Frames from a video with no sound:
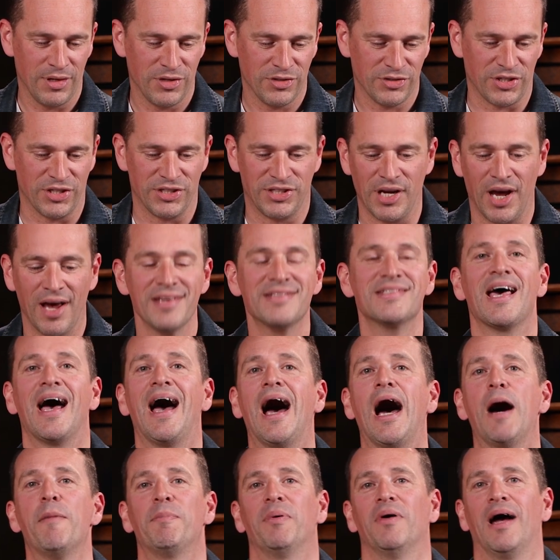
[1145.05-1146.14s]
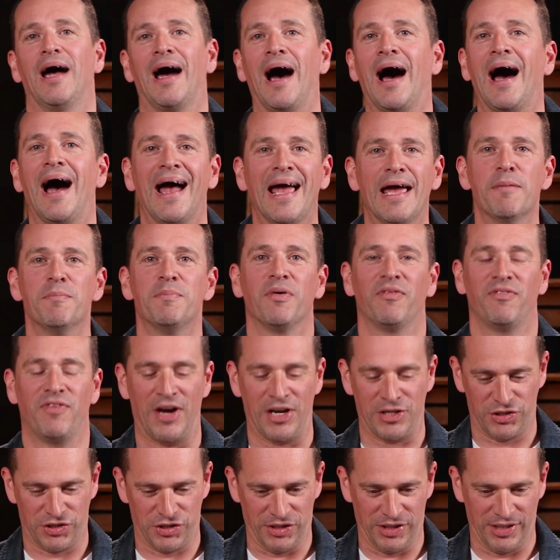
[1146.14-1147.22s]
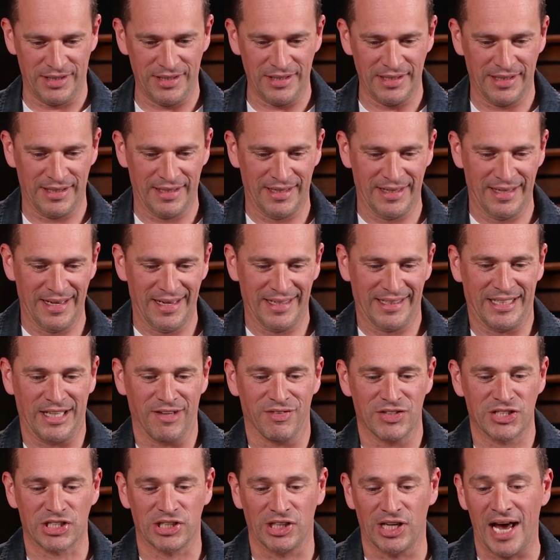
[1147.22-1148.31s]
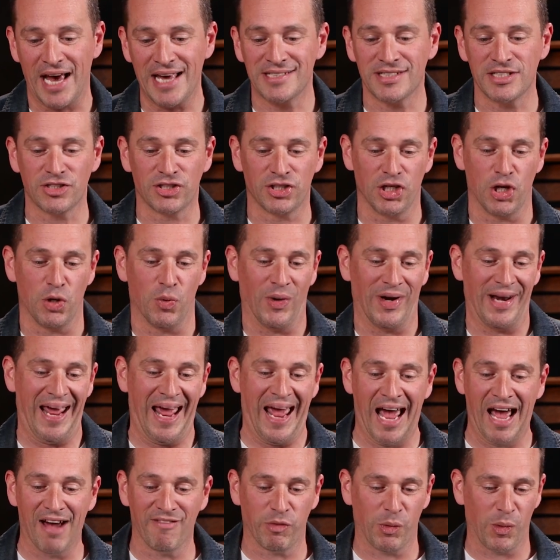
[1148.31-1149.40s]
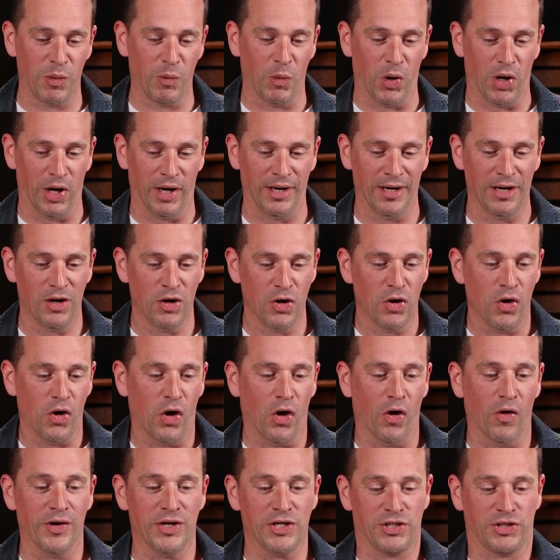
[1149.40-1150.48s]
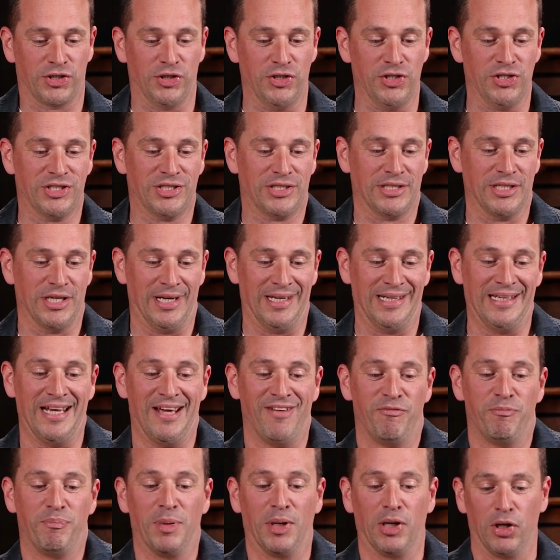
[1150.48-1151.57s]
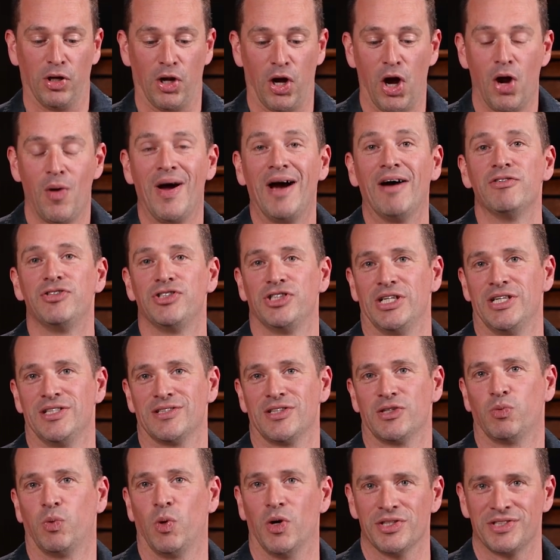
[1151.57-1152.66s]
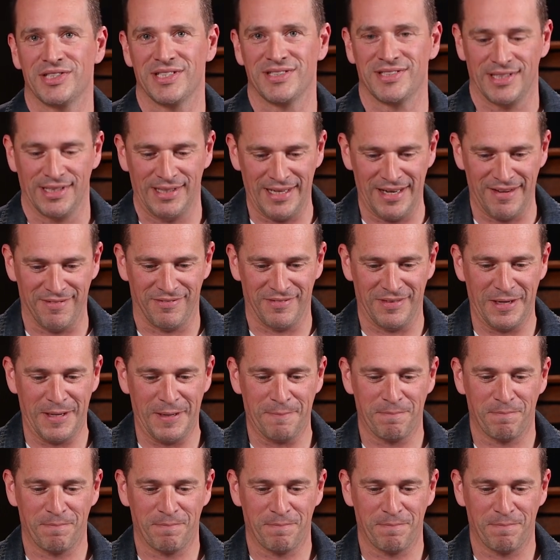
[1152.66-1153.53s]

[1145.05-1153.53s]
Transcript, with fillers: So does our imperfection give us license to do whatever we want or an excuse to live below how Jesus wants us to live?